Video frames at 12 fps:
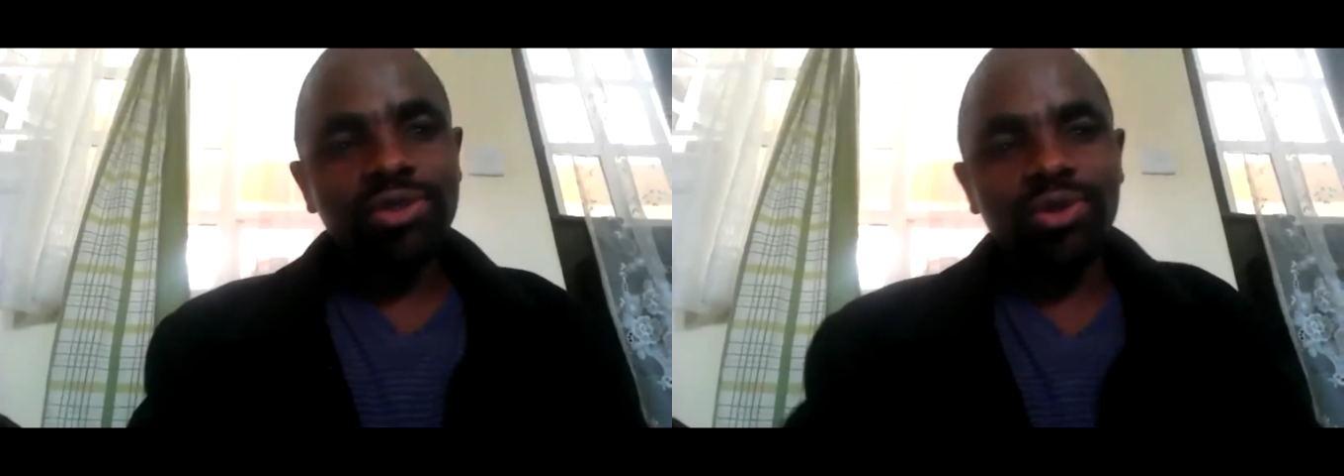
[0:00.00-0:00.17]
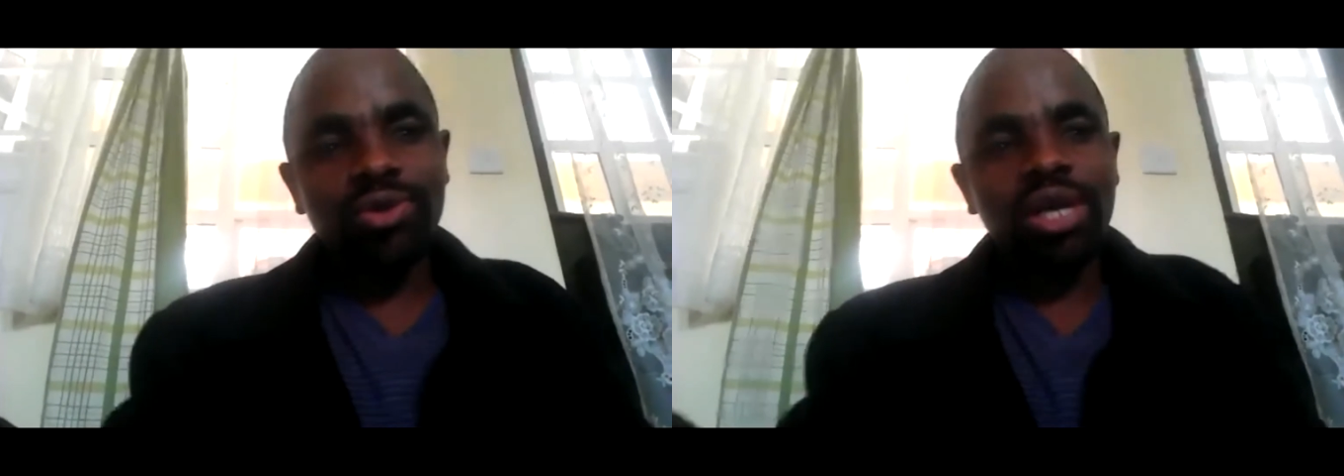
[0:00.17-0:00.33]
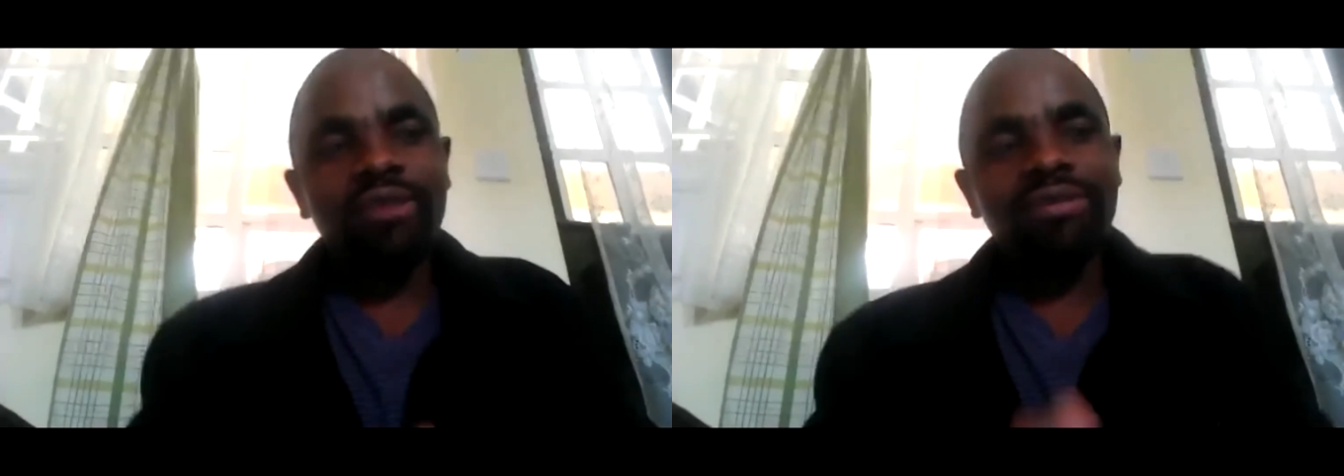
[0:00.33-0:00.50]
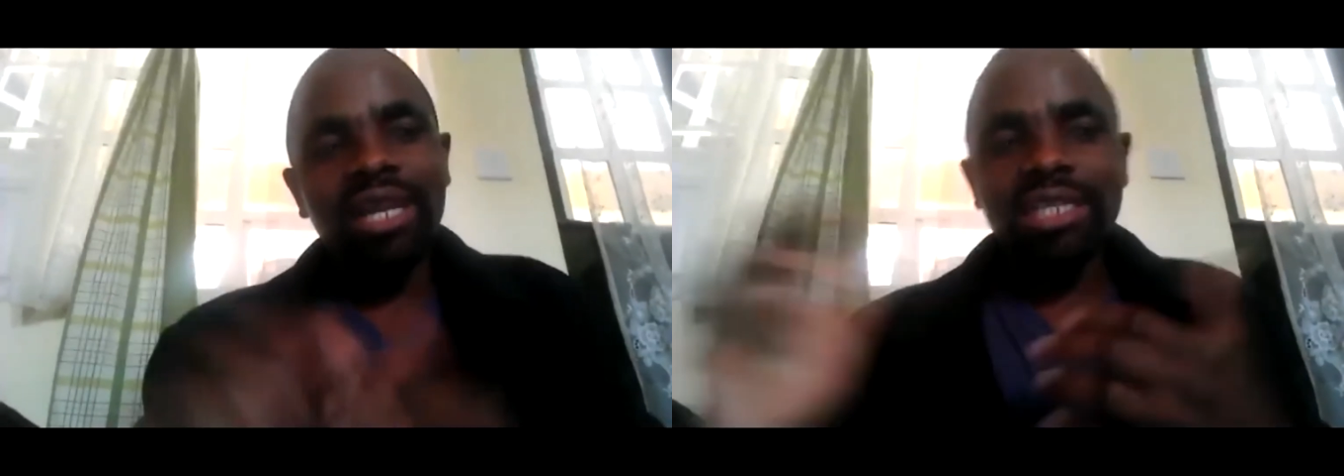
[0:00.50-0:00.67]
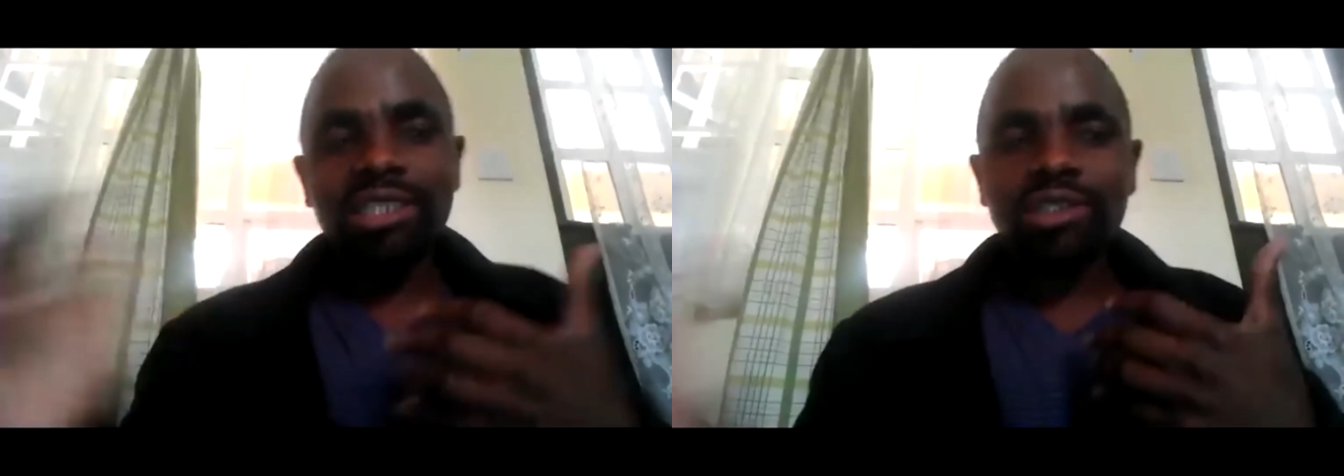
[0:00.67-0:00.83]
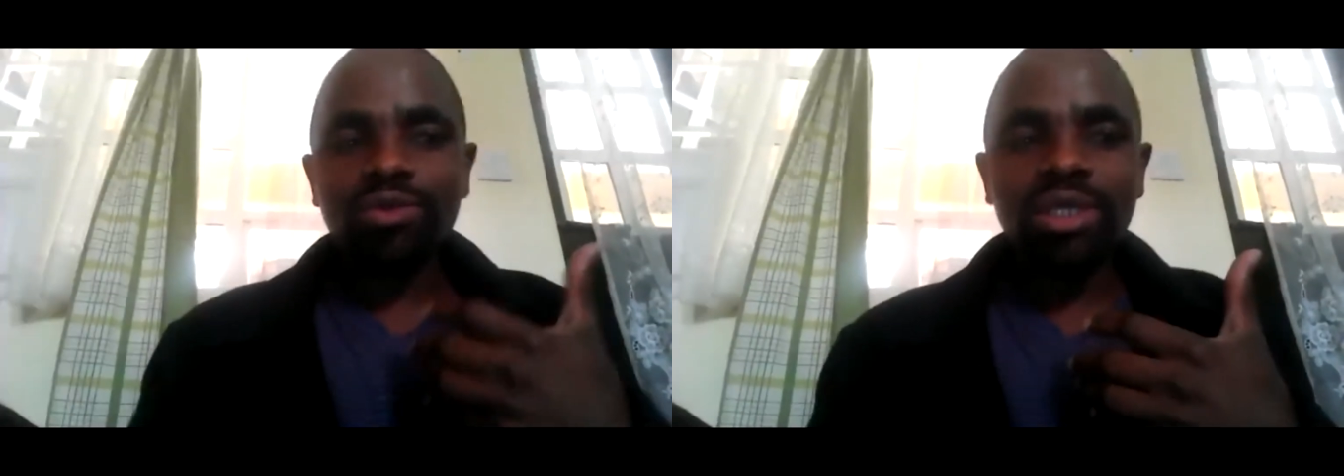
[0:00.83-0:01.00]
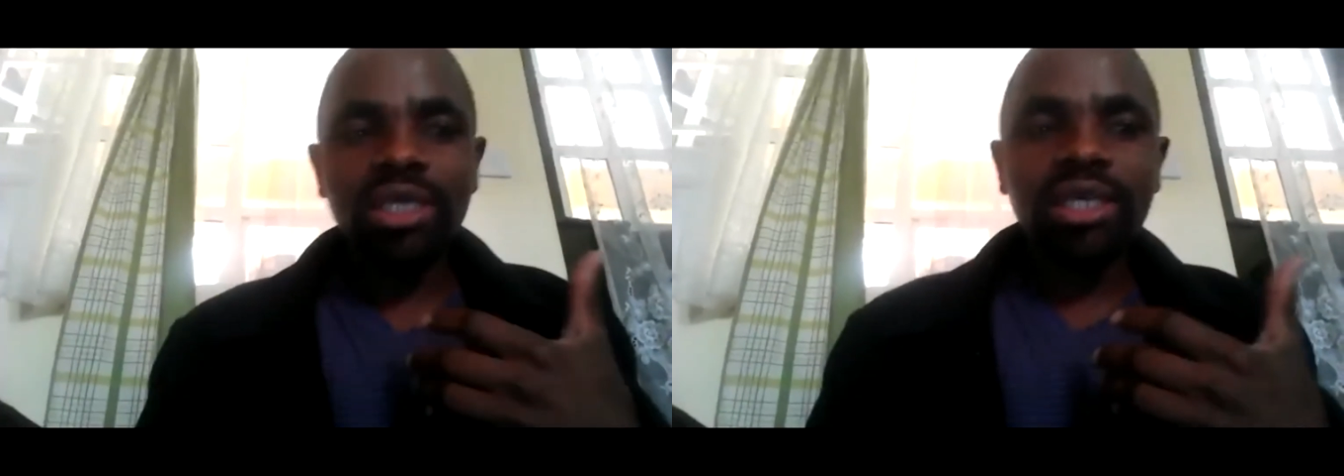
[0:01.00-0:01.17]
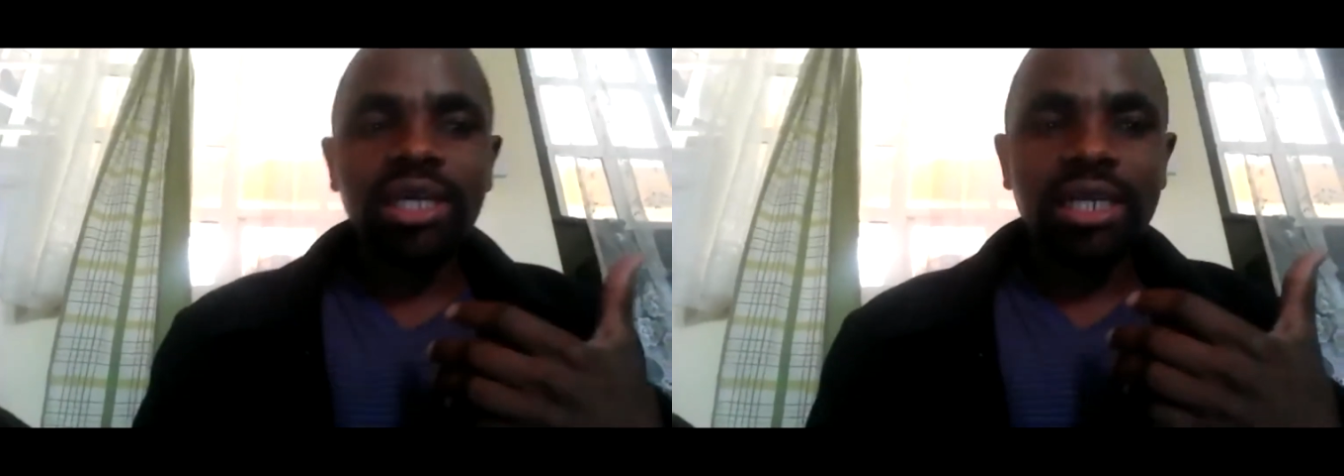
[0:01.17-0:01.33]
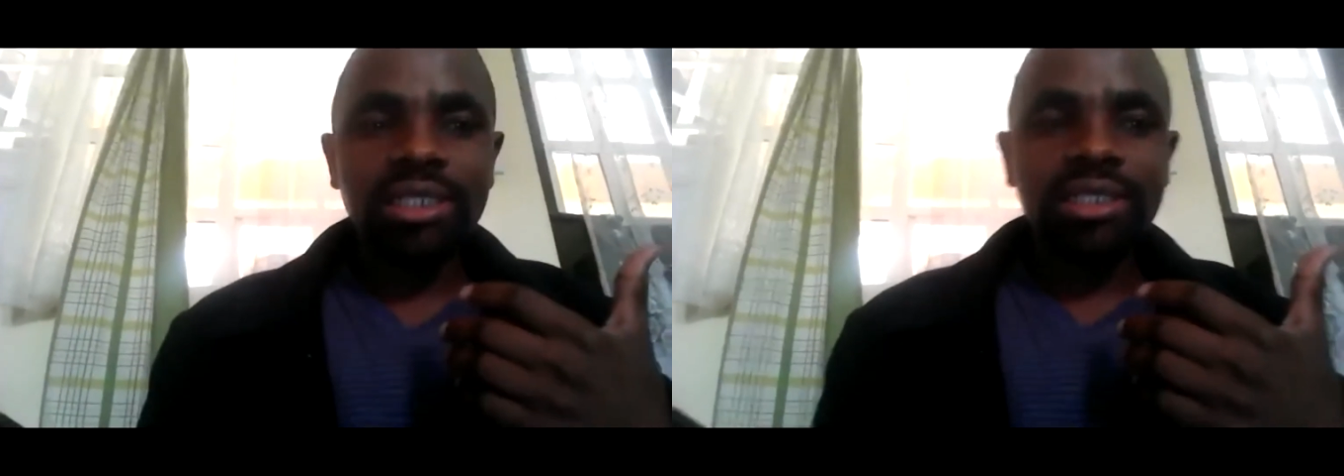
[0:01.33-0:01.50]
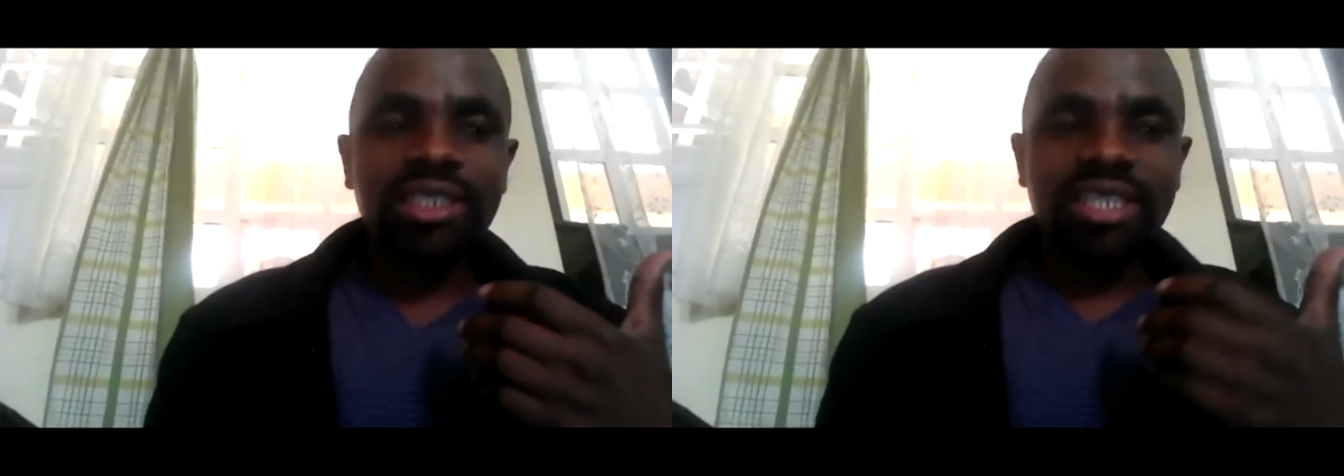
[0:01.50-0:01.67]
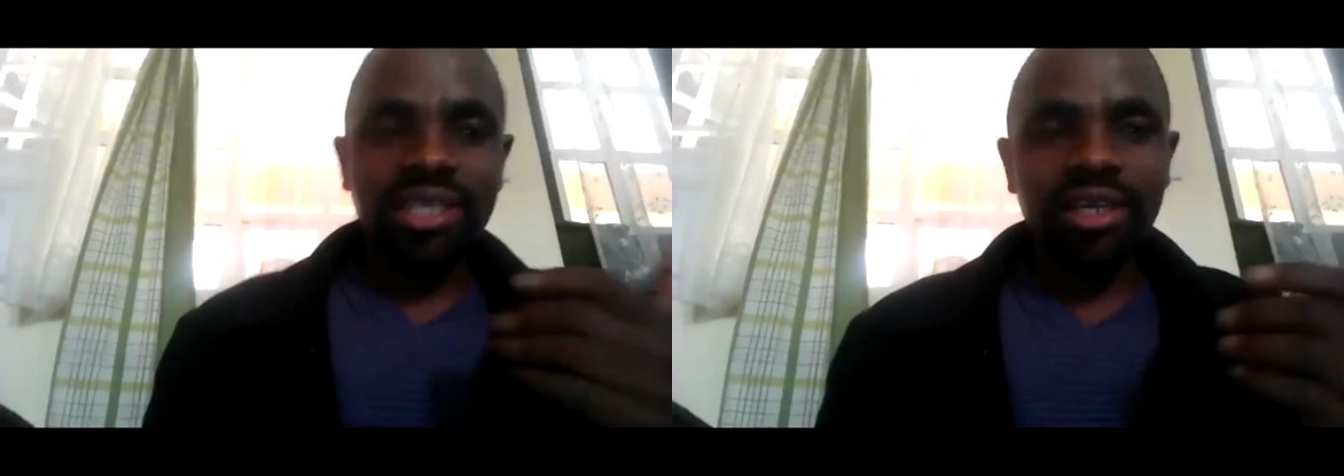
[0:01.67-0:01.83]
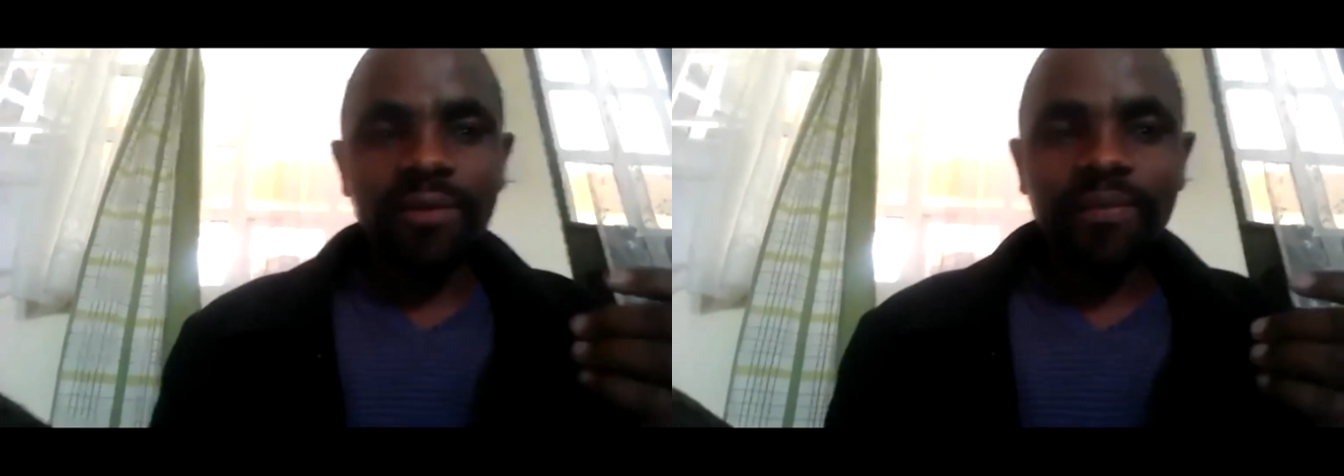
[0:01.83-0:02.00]
to cover last week and
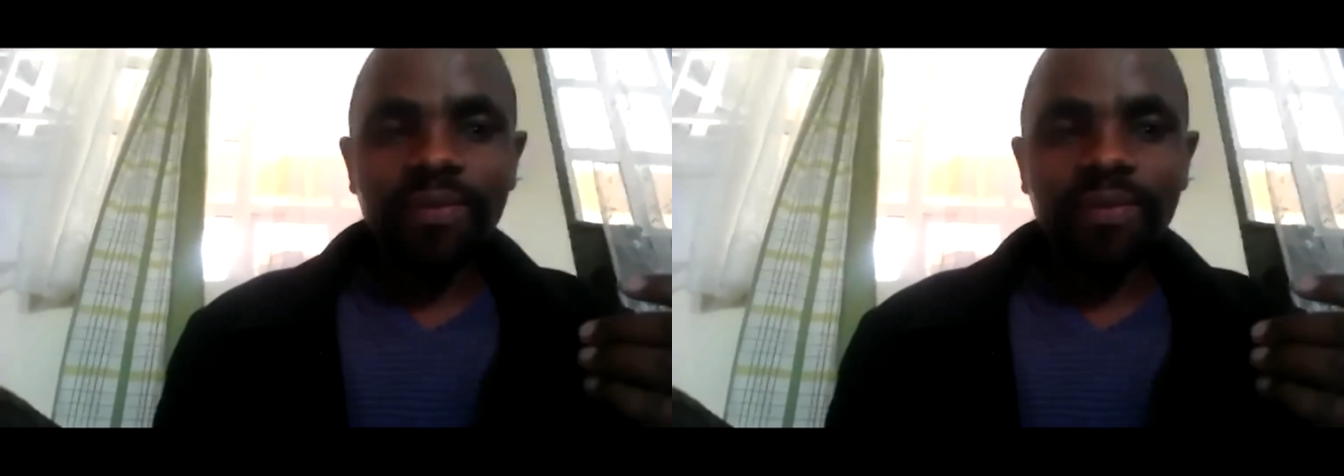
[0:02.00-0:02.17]
see